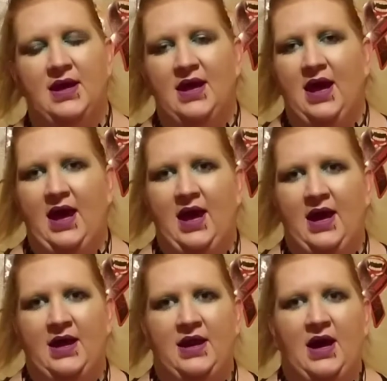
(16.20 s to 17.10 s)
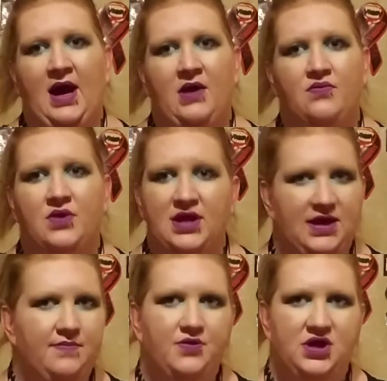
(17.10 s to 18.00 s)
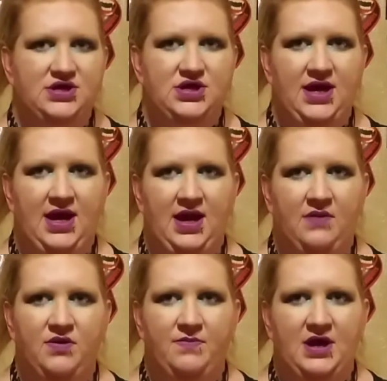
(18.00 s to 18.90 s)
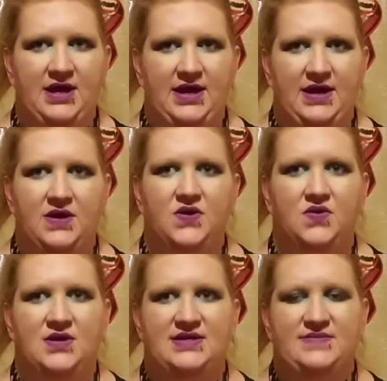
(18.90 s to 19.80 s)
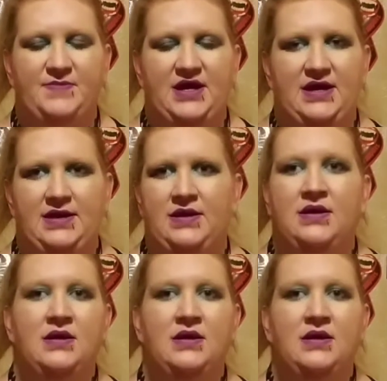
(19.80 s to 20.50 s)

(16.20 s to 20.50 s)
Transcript: and I really appreciate everybody who has been